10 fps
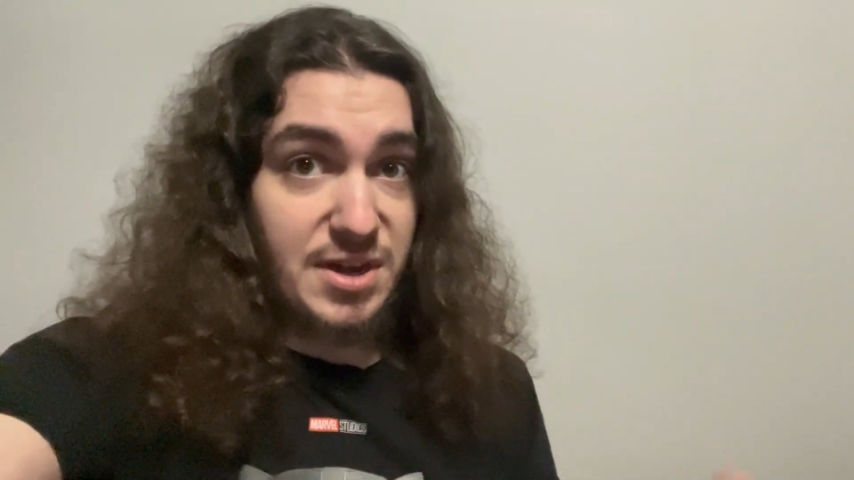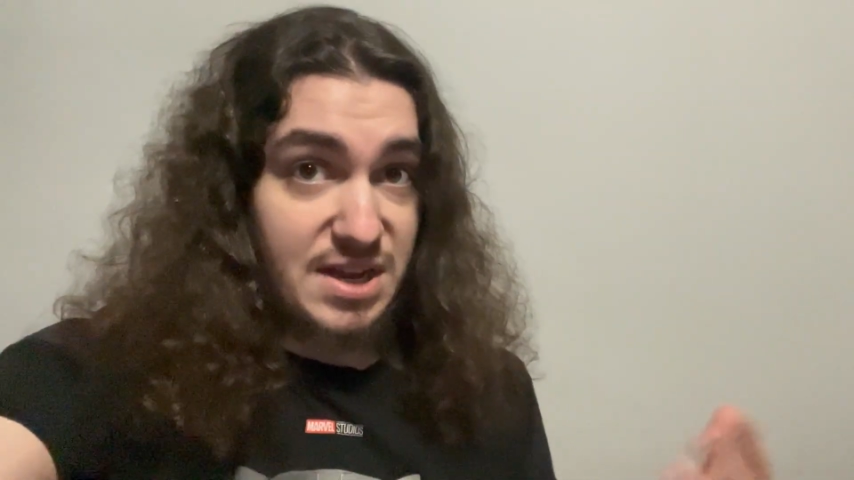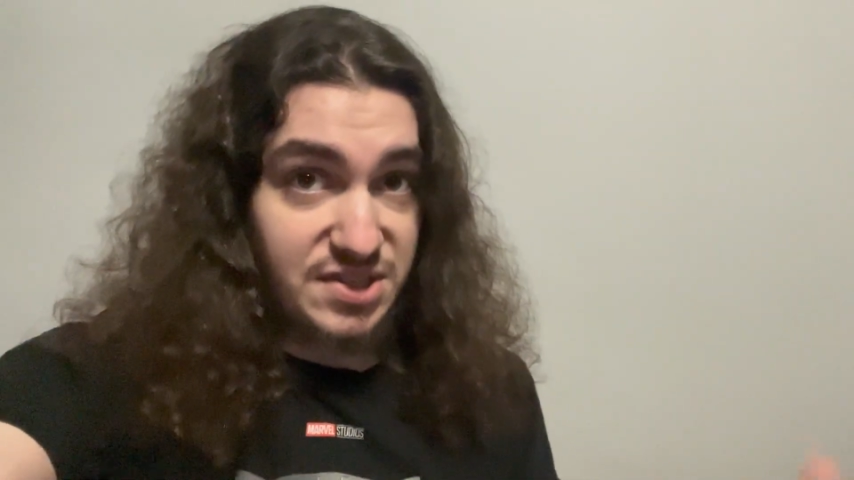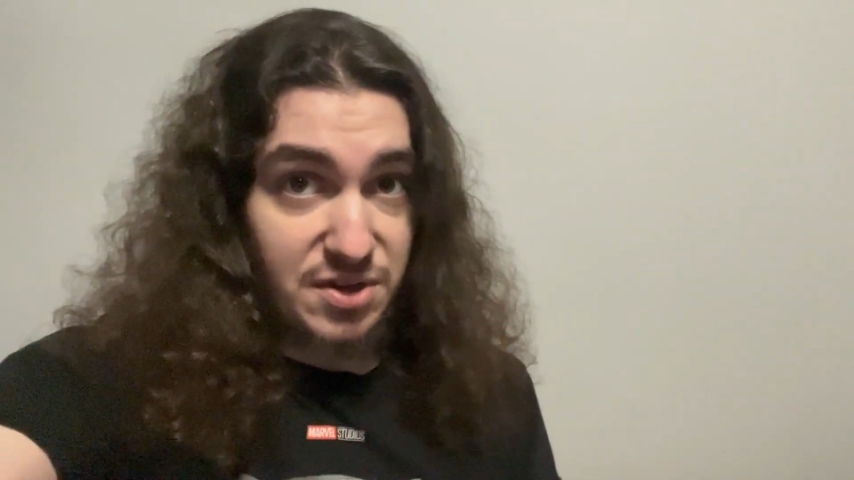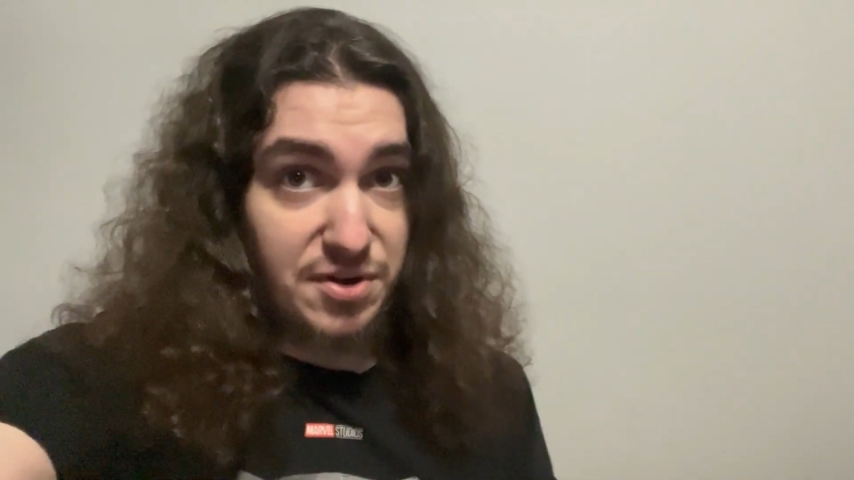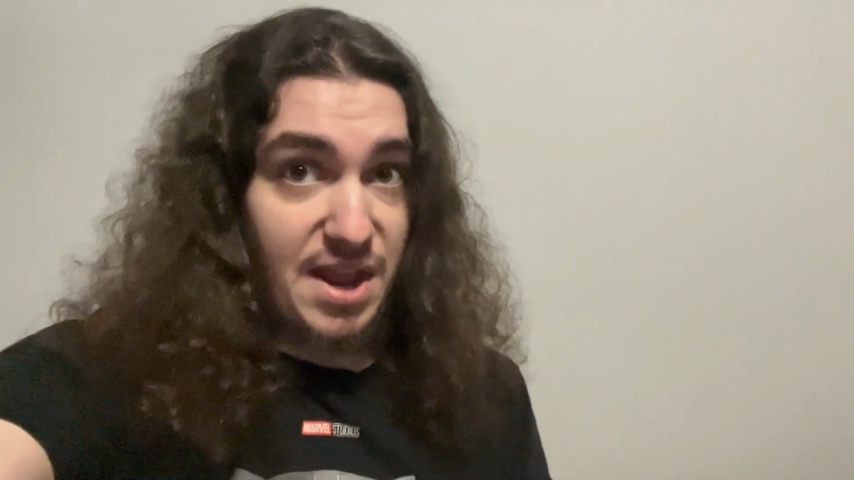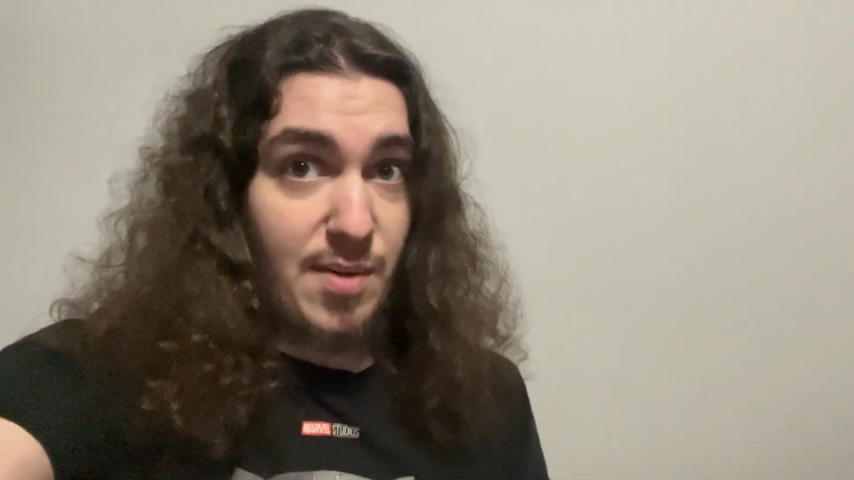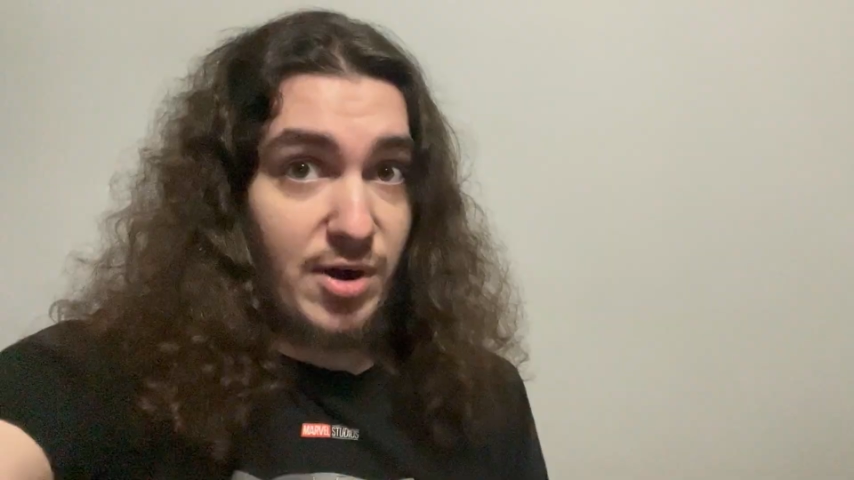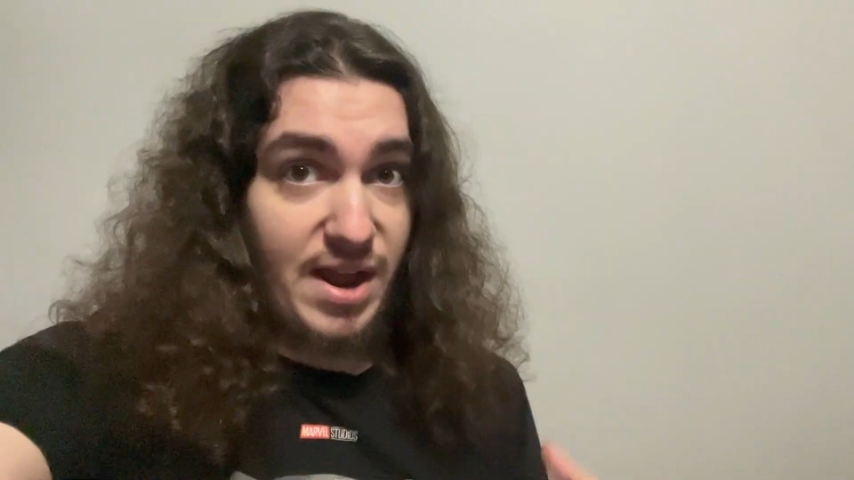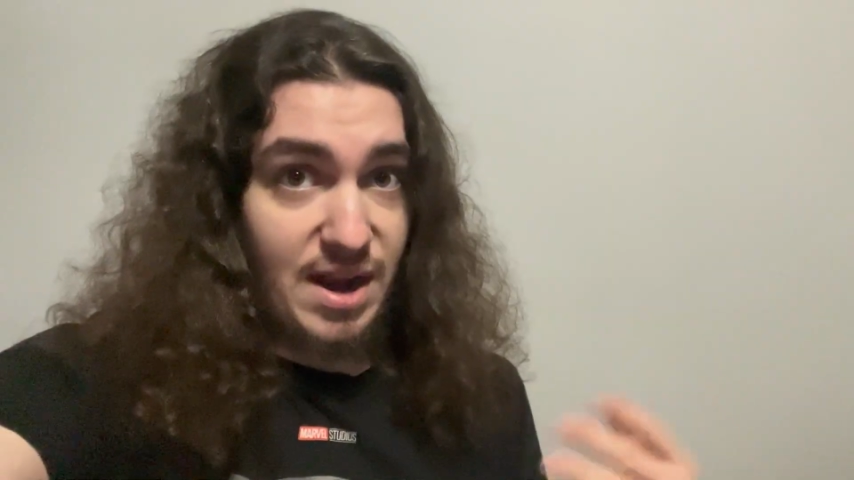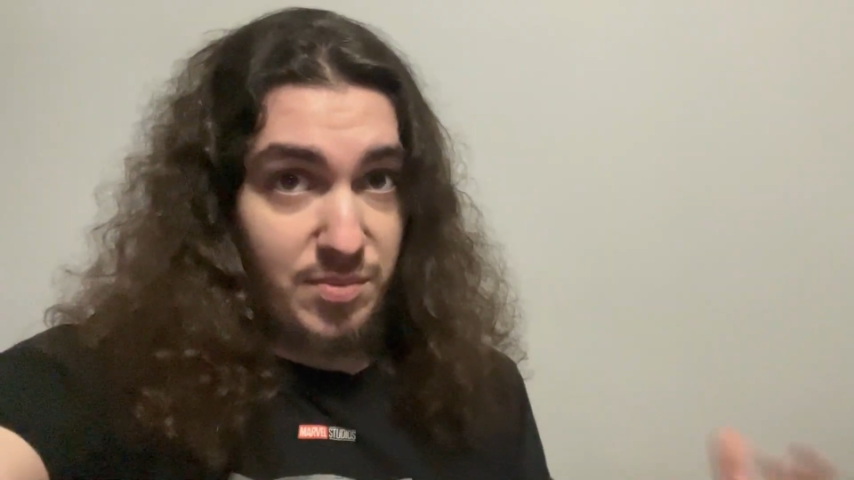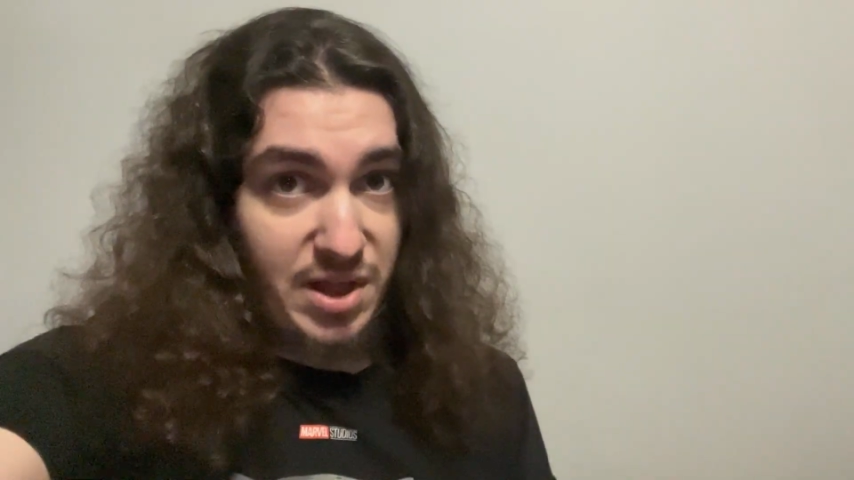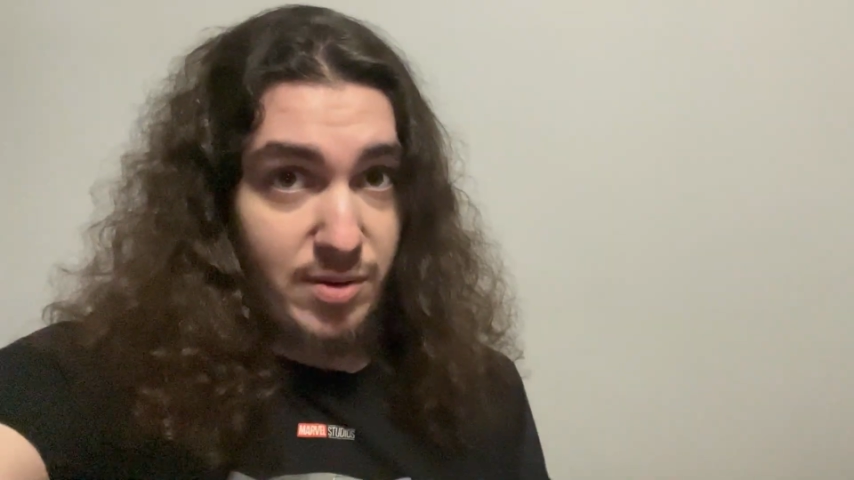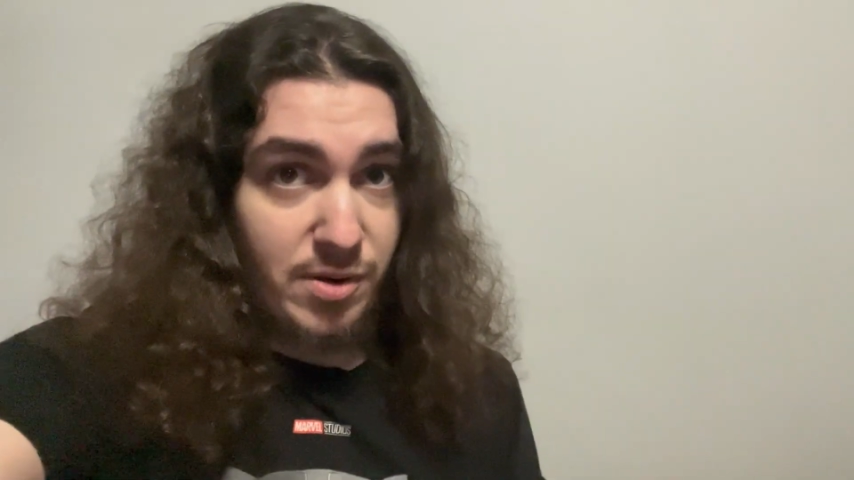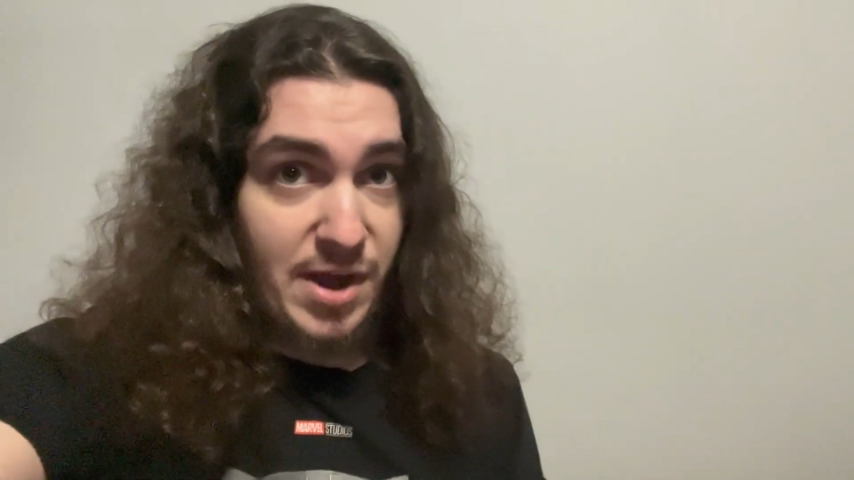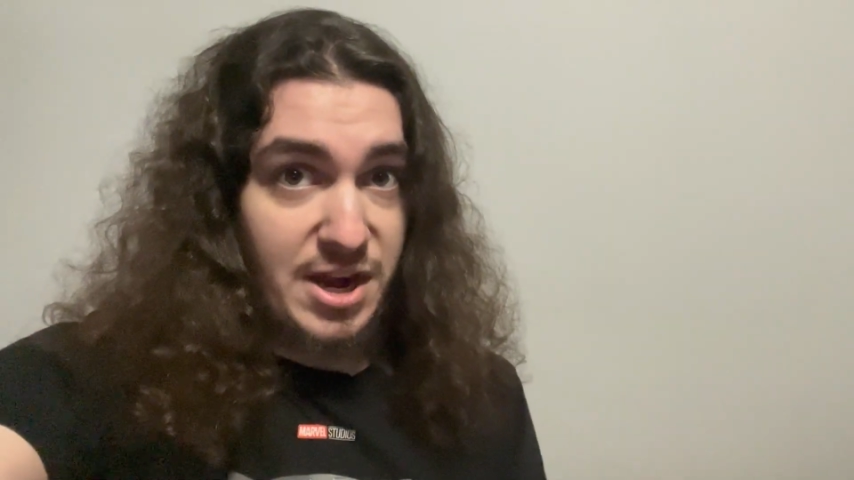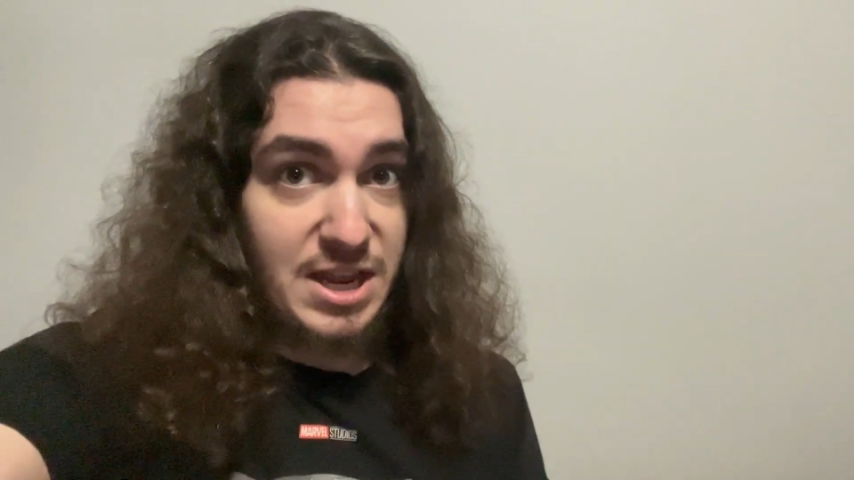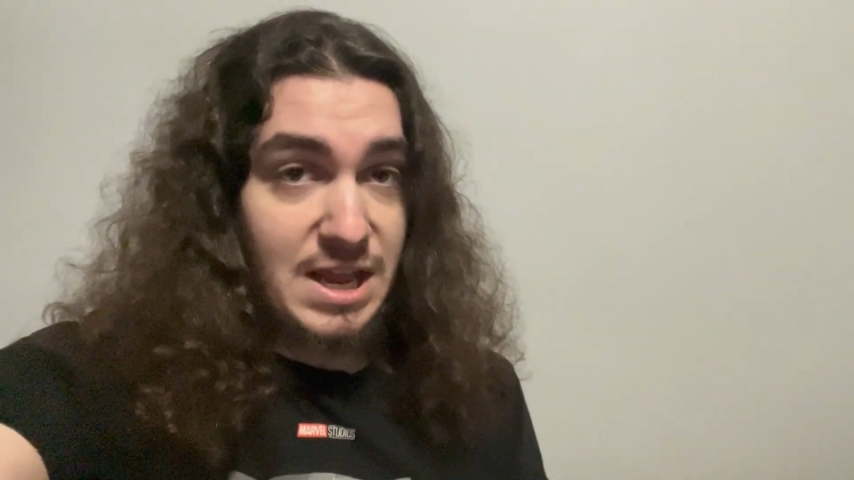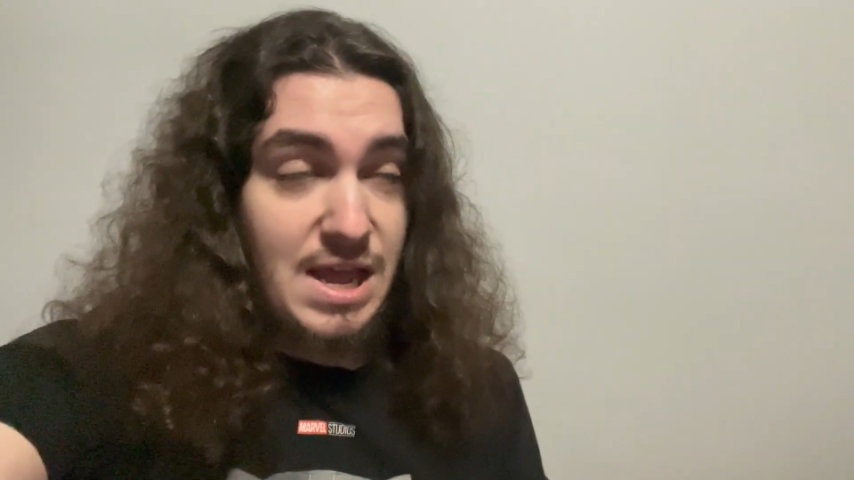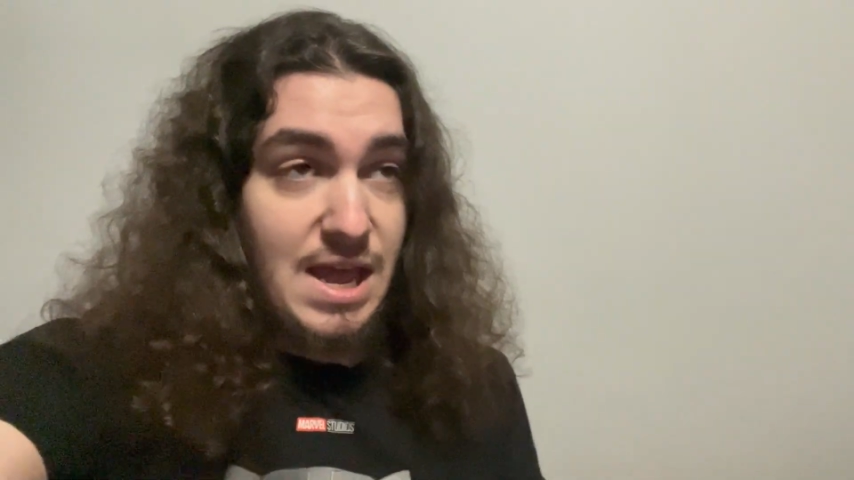I sit on camera, and I blabber about it.